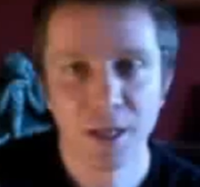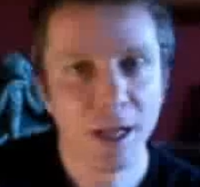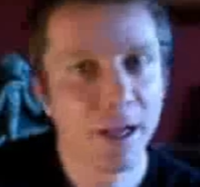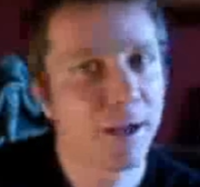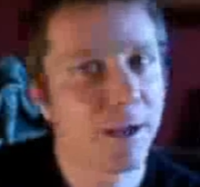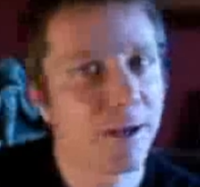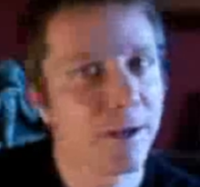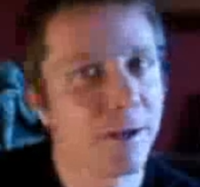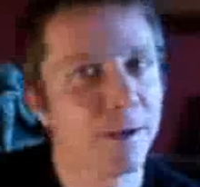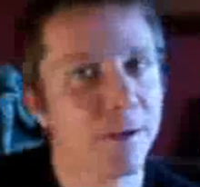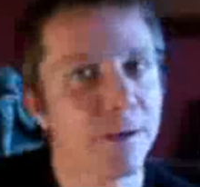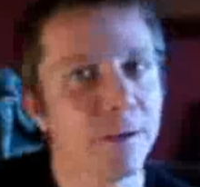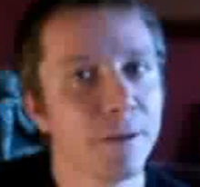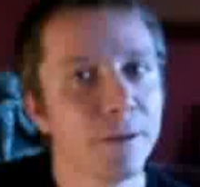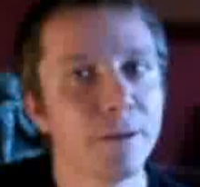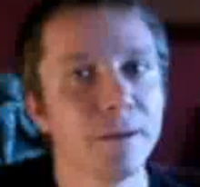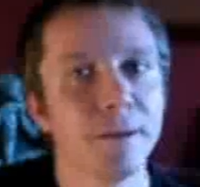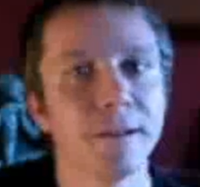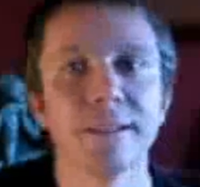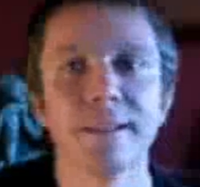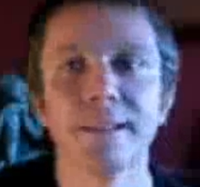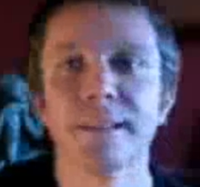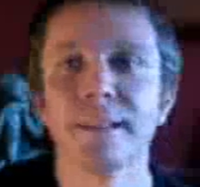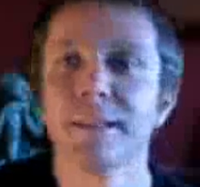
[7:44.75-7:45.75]
So
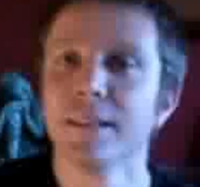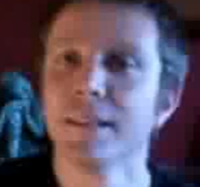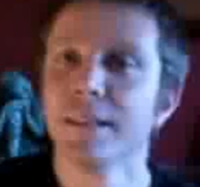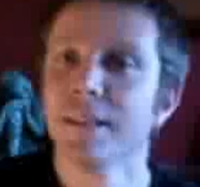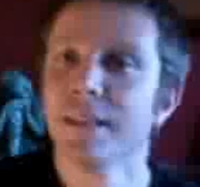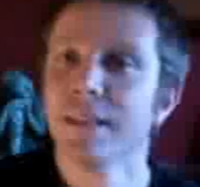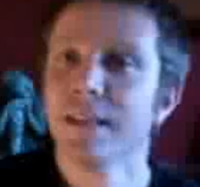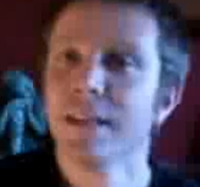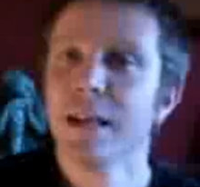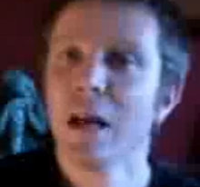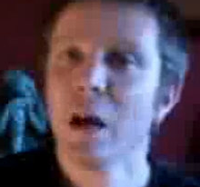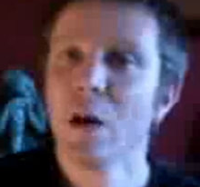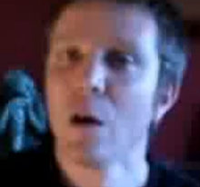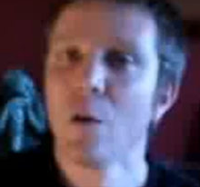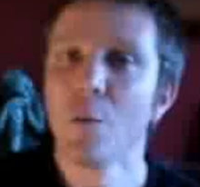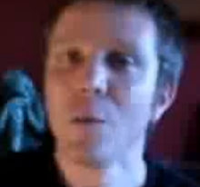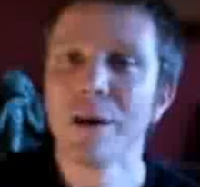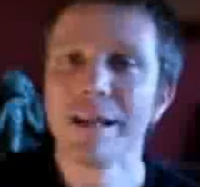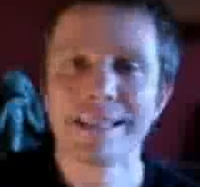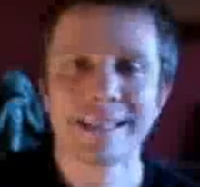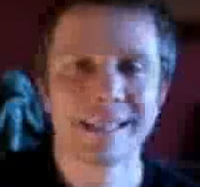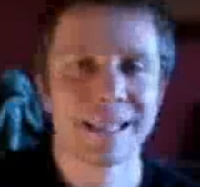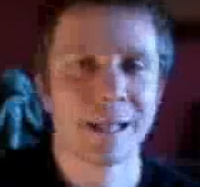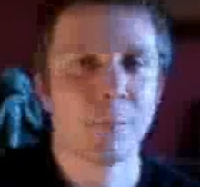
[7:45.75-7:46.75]

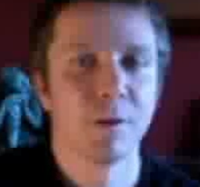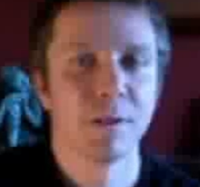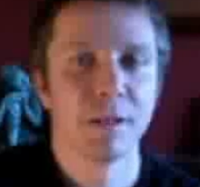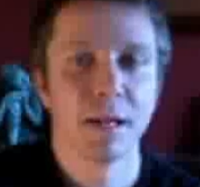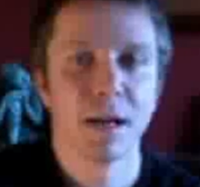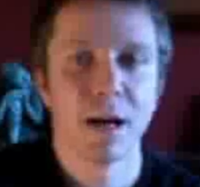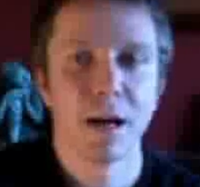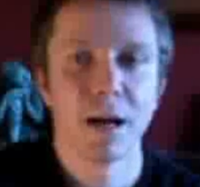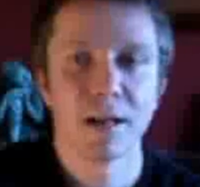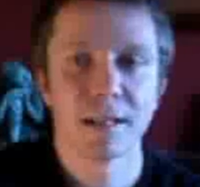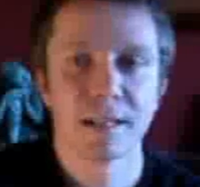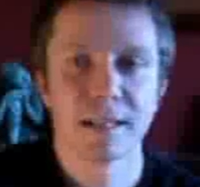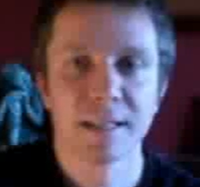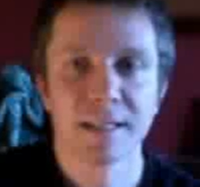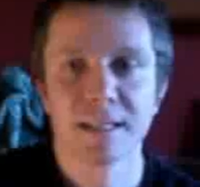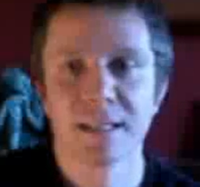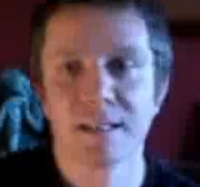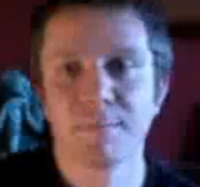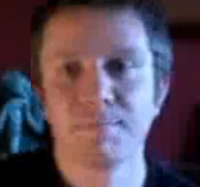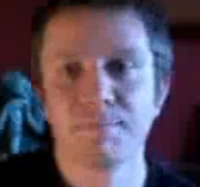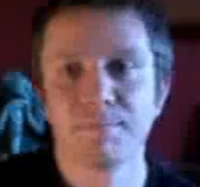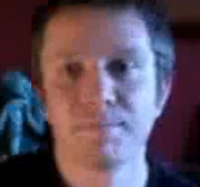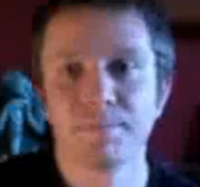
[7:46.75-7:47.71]
when somebody asks,